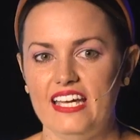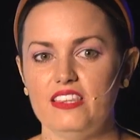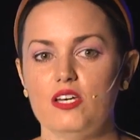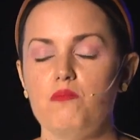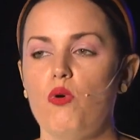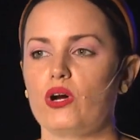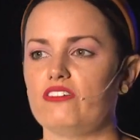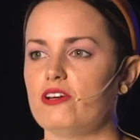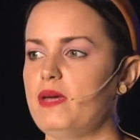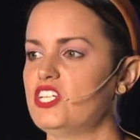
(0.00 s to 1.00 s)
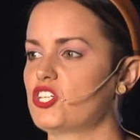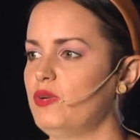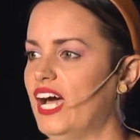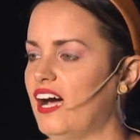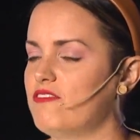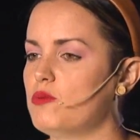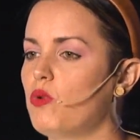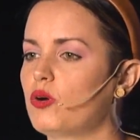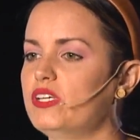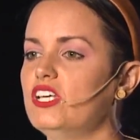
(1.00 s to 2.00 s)
right? The more information we have,
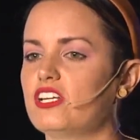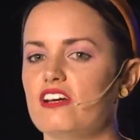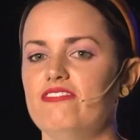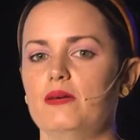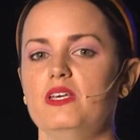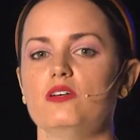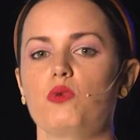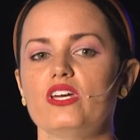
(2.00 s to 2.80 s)
the more we look at our family,